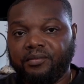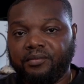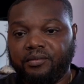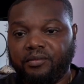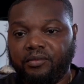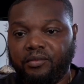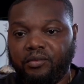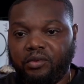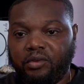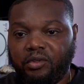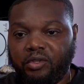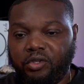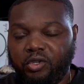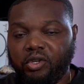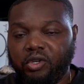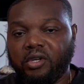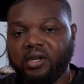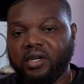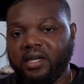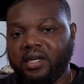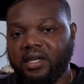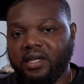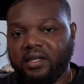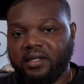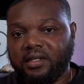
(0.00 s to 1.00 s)
you're going
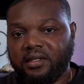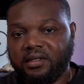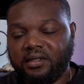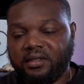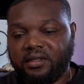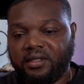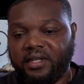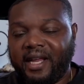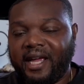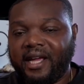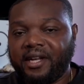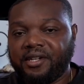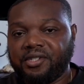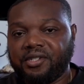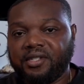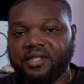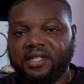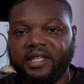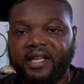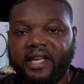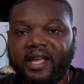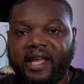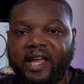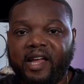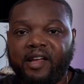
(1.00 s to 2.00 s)
to naturally
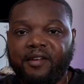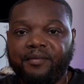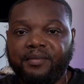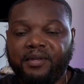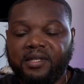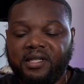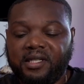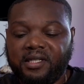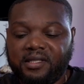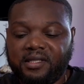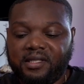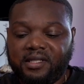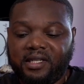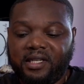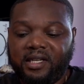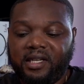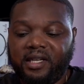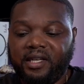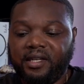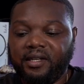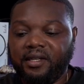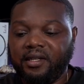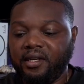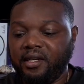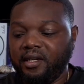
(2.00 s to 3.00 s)
have because,
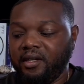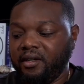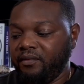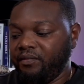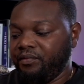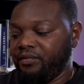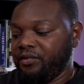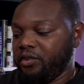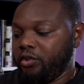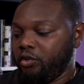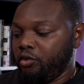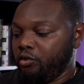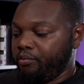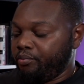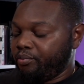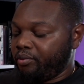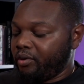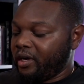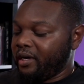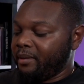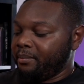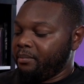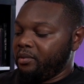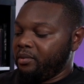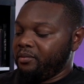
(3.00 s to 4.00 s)
again, you
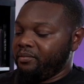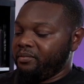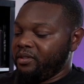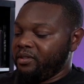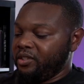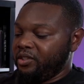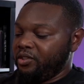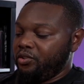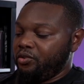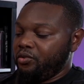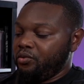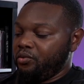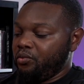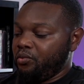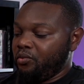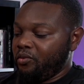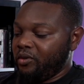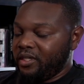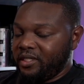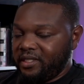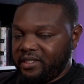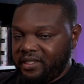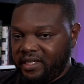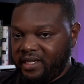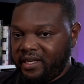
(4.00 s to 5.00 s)
probably do
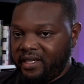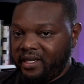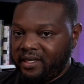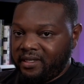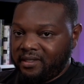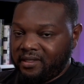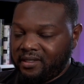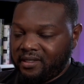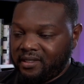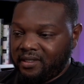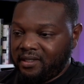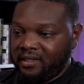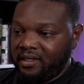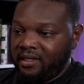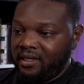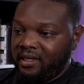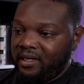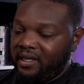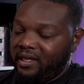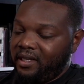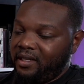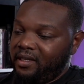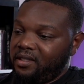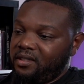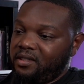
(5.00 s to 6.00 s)
one task
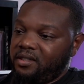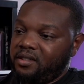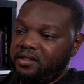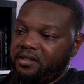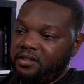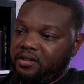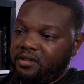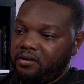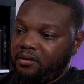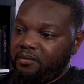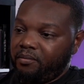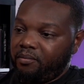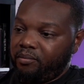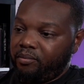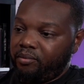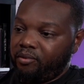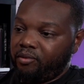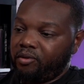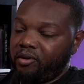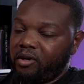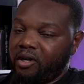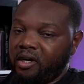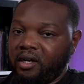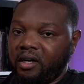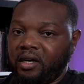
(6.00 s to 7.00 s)
and this is a
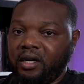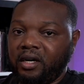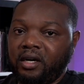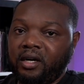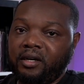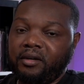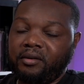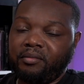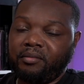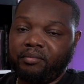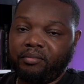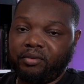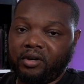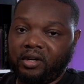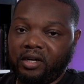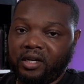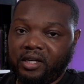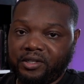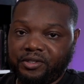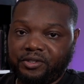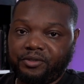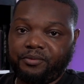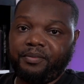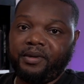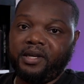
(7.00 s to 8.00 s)
broad
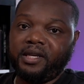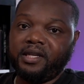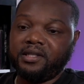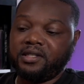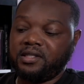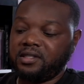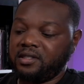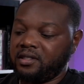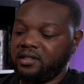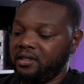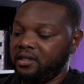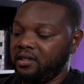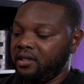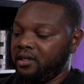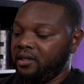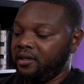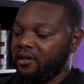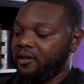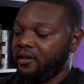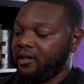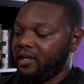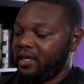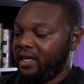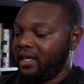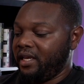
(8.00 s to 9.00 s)
space
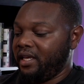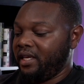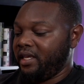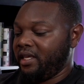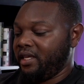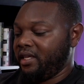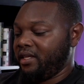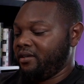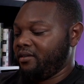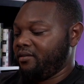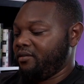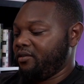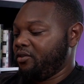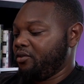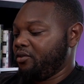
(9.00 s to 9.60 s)
and you're